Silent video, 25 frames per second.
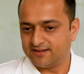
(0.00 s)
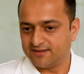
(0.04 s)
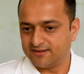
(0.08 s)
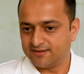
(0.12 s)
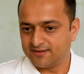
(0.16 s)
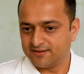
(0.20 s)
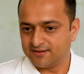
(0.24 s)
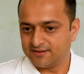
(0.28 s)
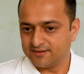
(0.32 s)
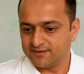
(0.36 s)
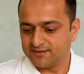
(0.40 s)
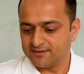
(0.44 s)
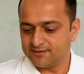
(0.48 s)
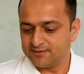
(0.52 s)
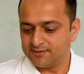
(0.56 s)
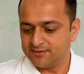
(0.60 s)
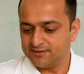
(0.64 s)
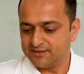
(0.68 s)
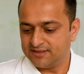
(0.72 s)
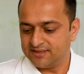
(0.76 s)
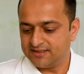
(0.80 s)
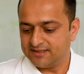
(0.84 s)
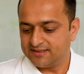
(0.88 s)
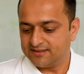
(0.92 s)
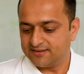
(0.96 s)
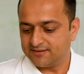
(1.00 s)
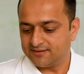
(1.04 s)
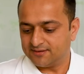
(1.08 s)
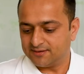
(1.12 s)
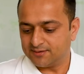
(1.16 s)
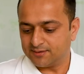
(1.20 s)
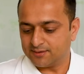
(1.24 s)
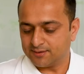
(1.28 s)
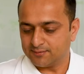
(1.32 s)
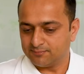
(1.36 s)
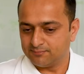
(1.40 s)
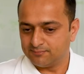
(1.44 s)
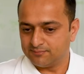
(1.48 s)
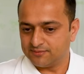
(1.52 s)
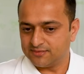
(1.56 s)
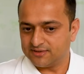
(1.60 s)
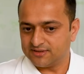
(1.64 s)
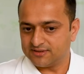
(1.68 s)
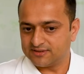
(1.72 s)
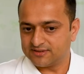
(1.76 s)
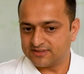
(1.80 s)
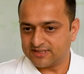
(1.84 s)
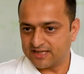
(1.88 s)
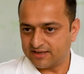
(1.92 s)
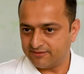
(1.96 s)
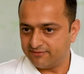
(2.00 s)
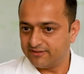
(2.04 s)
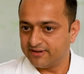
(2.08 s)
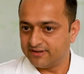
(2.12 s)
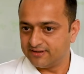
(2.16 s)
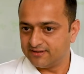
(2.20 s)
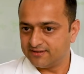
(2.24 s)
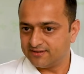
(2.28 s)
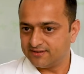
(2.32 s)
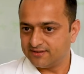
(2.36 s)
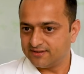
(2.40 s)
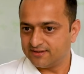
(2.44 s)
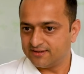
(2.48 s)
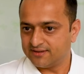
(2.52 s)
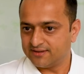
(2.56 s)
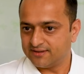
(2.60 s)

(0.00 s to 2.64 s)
uh, uh,